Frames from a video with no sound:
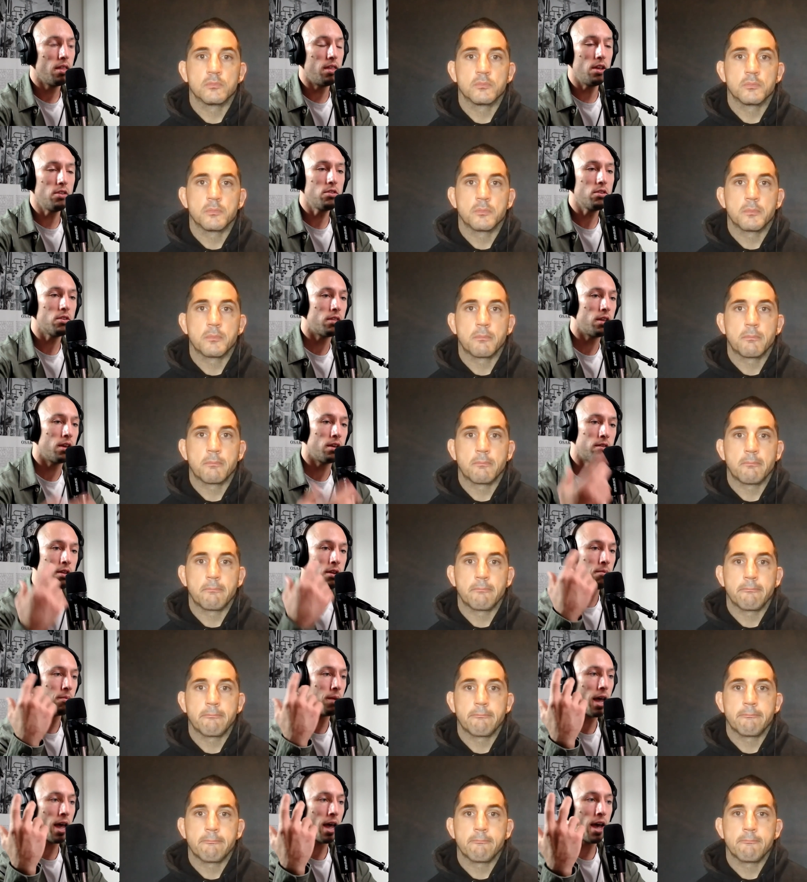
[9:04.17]
Speaker 1: These are things that
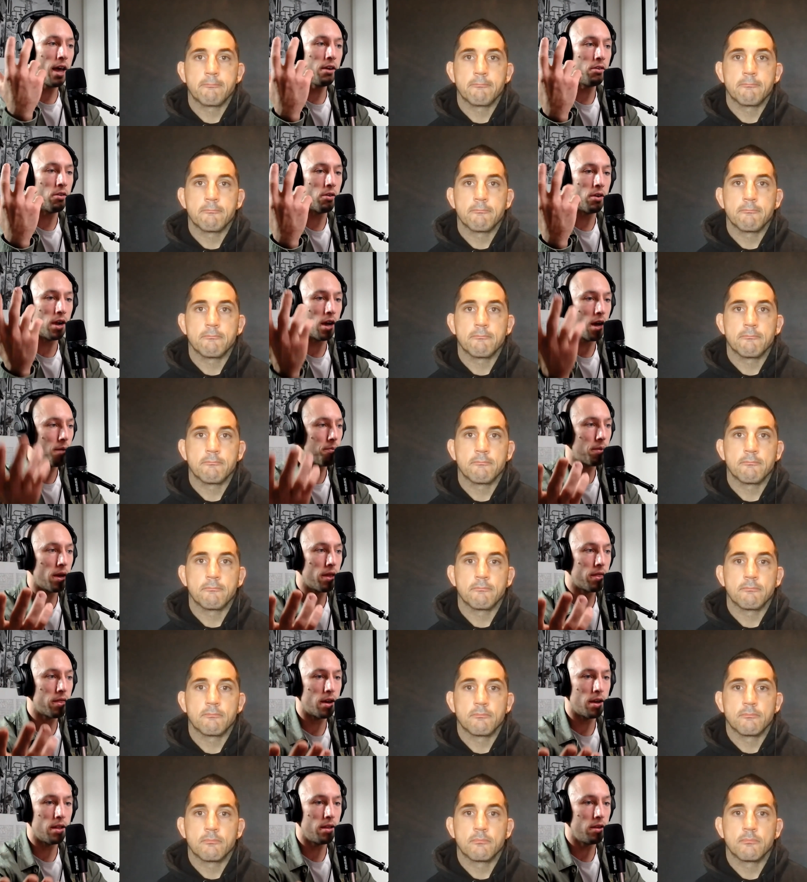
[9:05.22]
in my head growing up, I
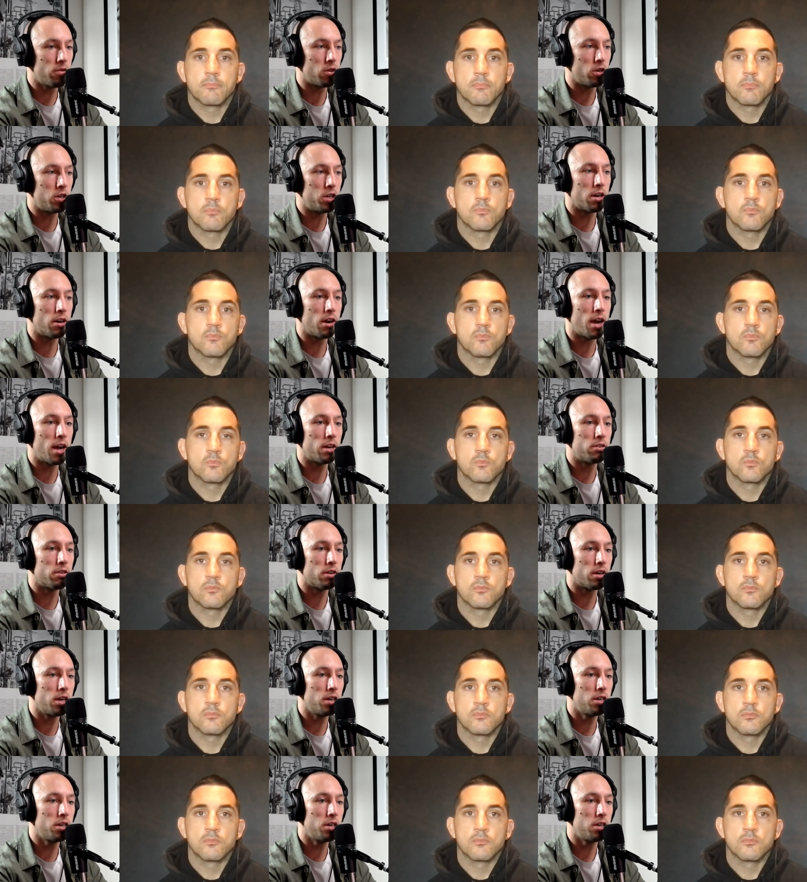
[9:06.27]
thought these are geriatric